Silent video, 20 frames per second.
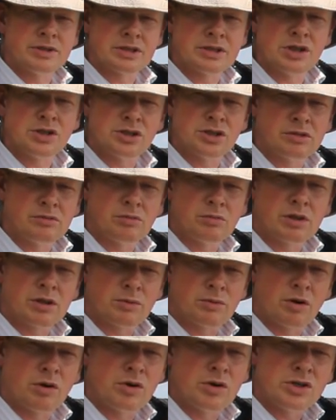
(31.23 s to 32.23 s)
position
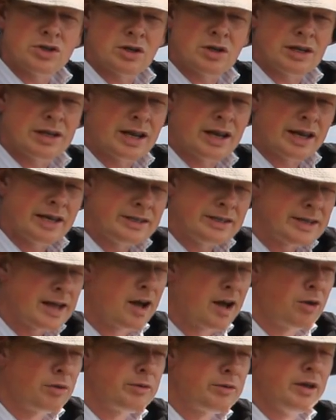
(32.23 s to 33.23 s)
when they were originally laid
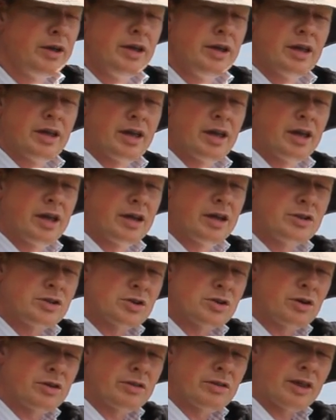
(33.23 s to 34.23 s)
down
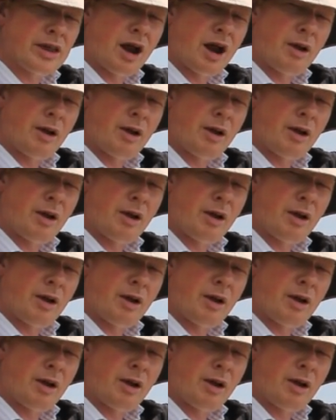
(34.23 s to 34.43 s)
uh, during the